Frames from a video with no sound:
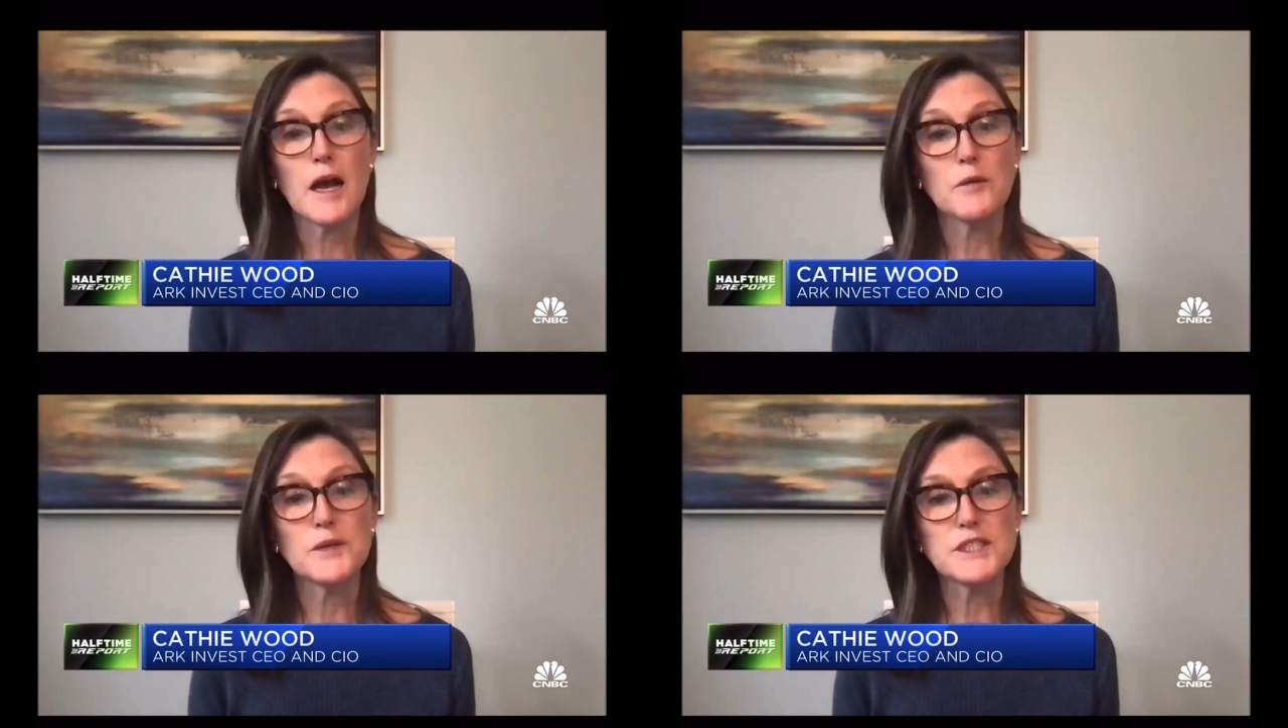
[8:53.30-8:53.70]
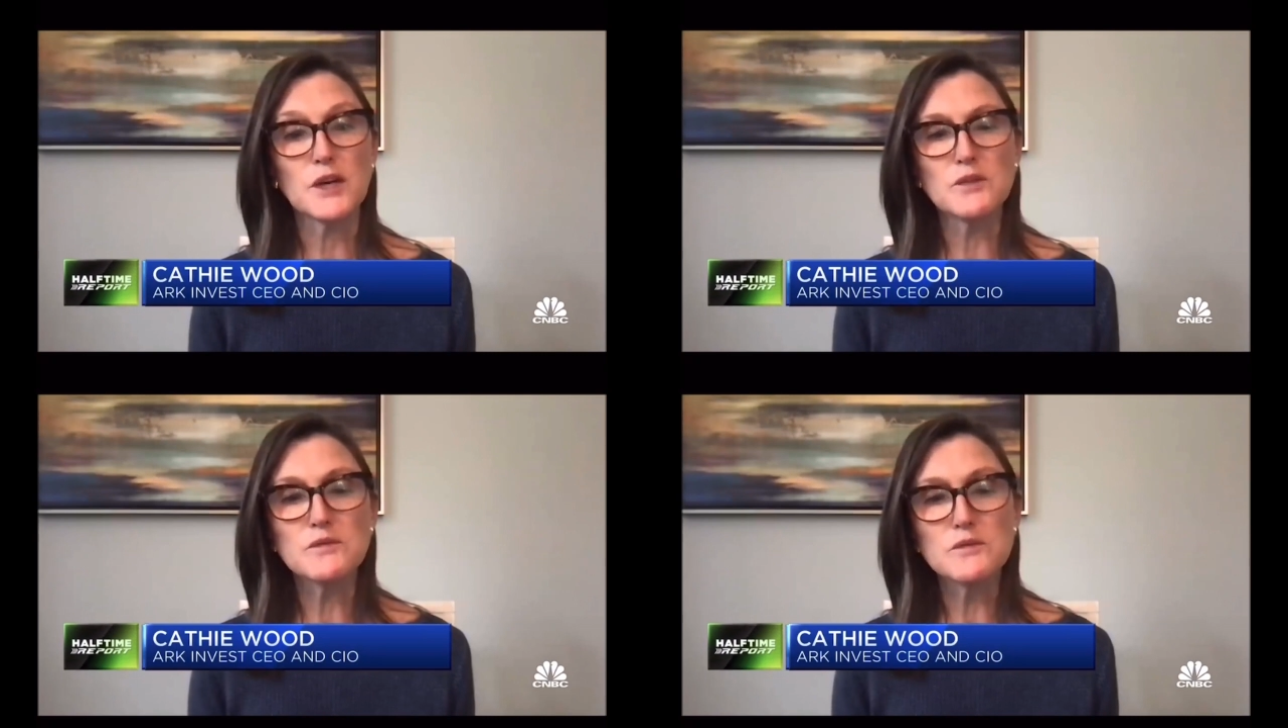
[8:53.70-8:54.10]
We
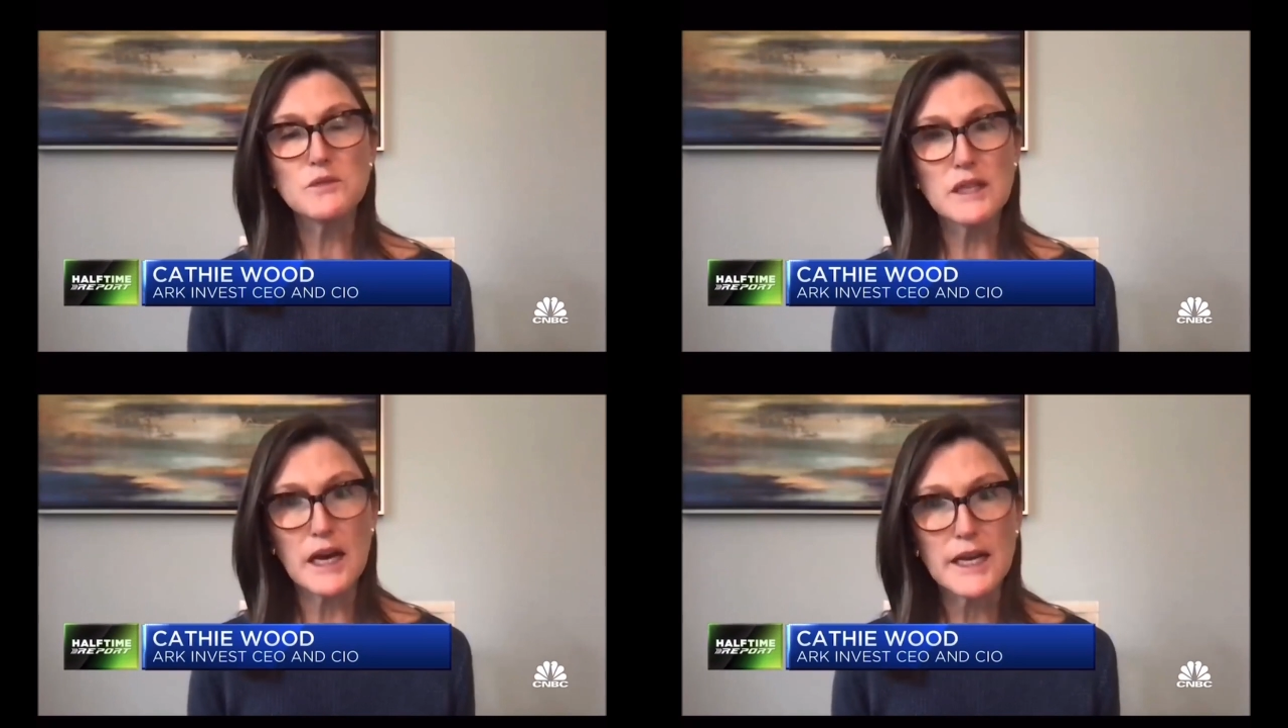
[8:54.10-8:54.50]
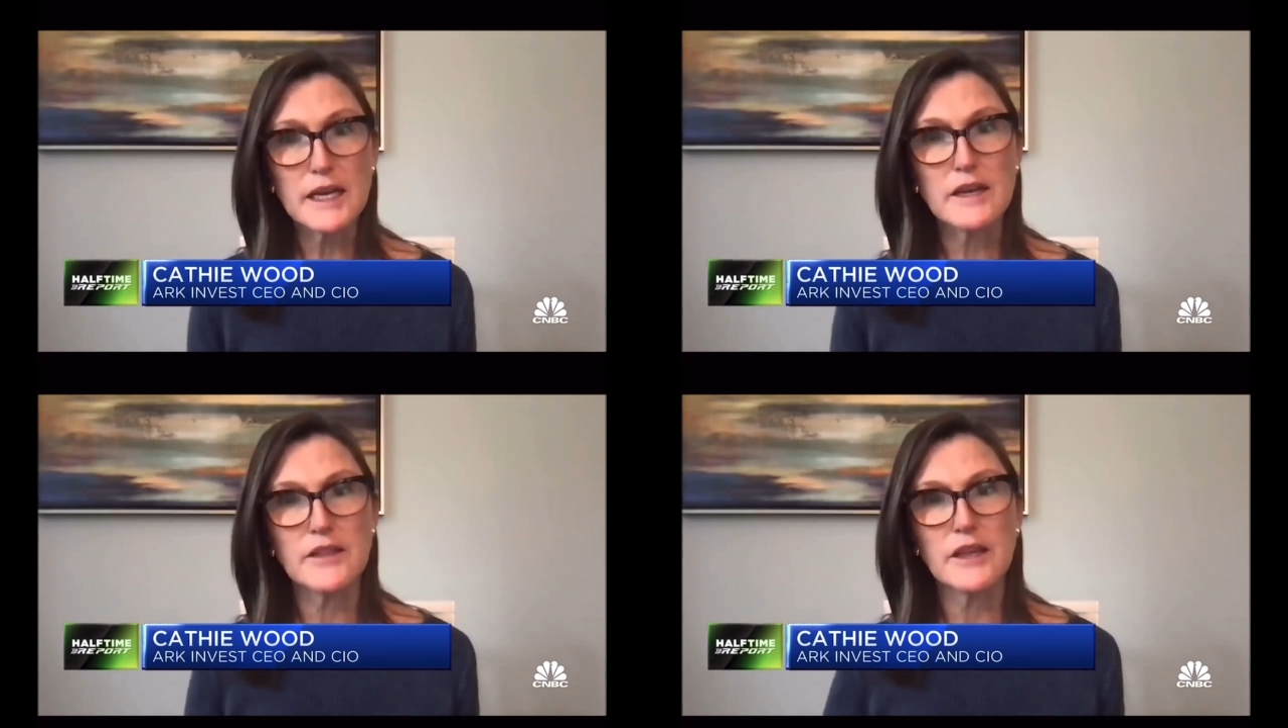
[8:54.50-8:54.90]
don't
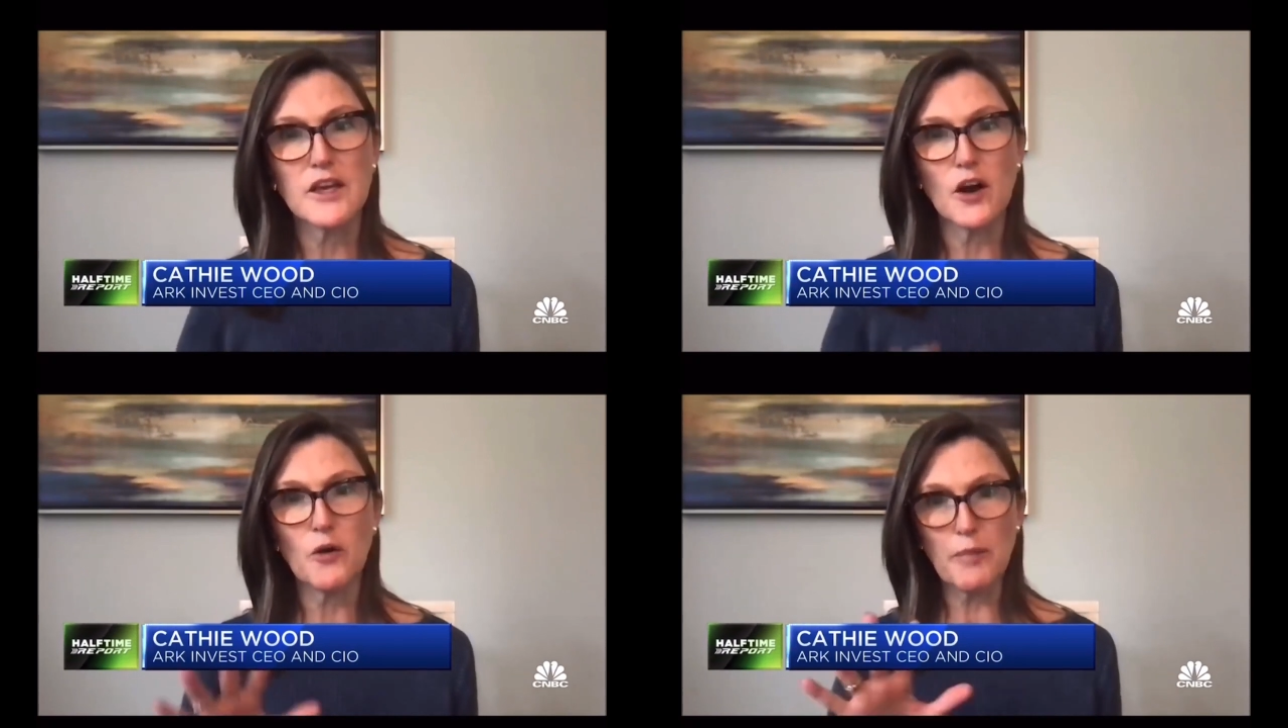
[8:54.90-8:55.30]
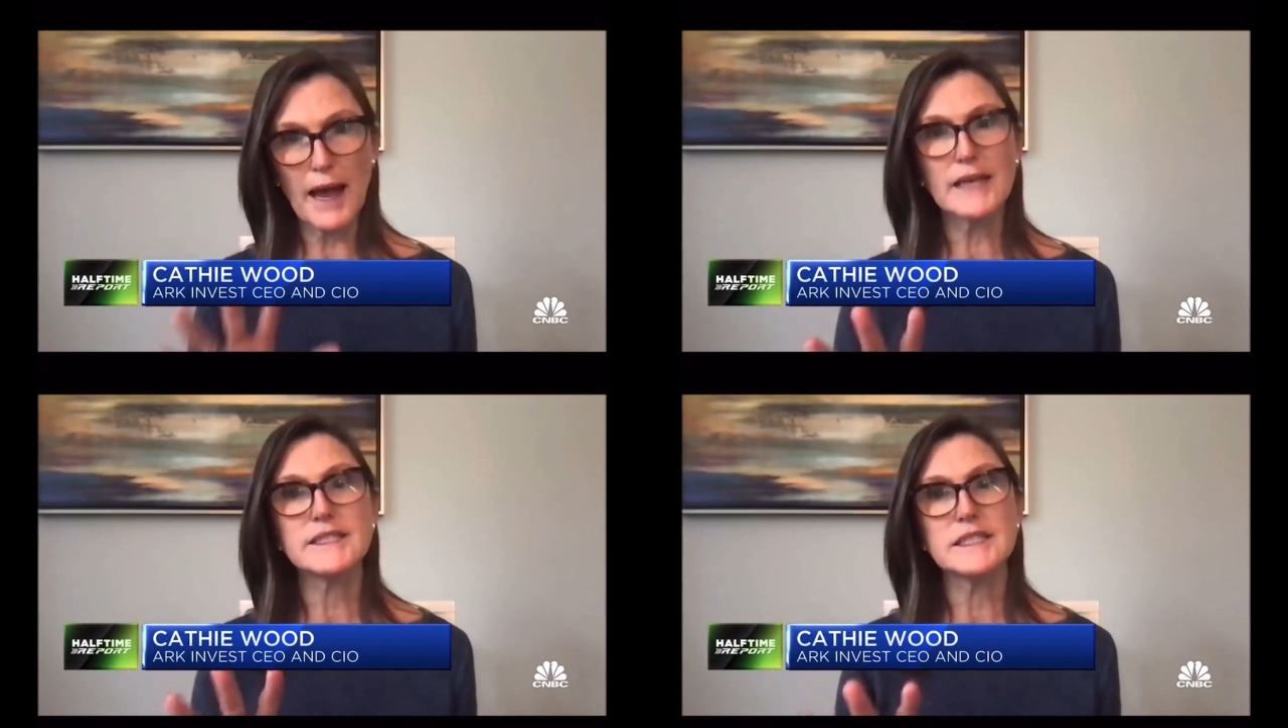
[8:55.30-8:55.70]
like the
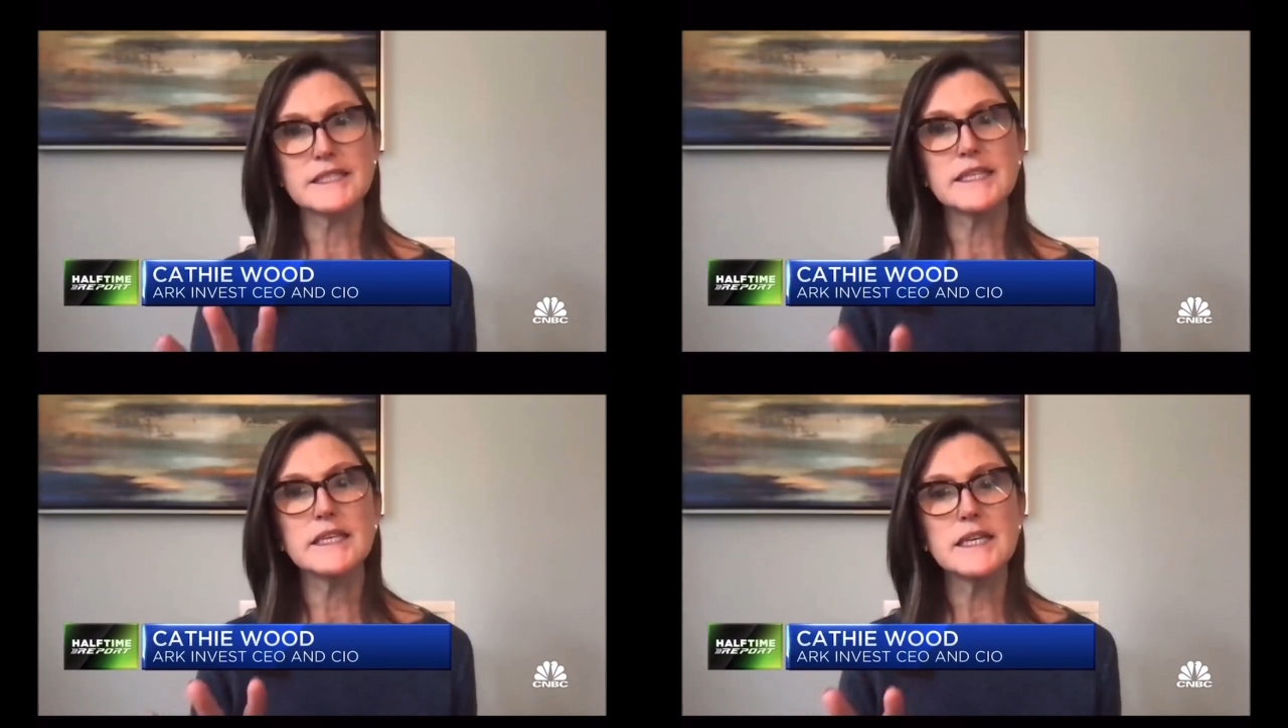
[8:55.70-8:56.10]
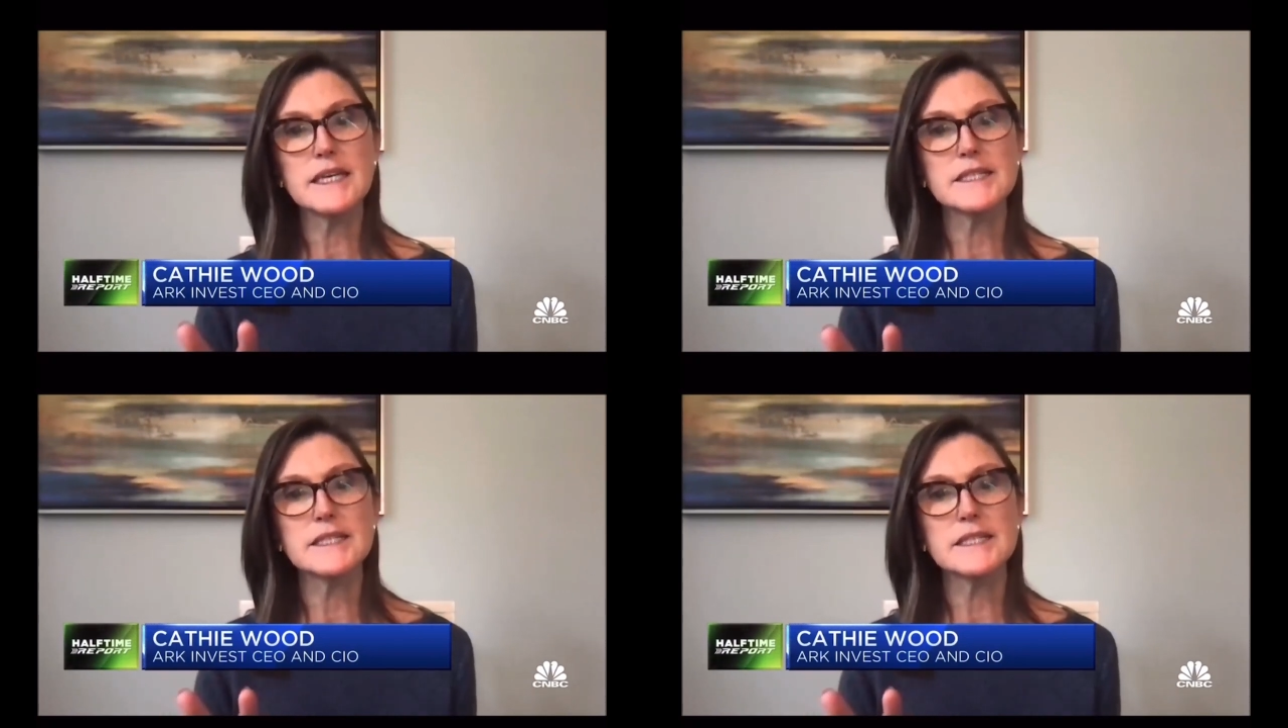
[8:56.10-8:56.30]
opacity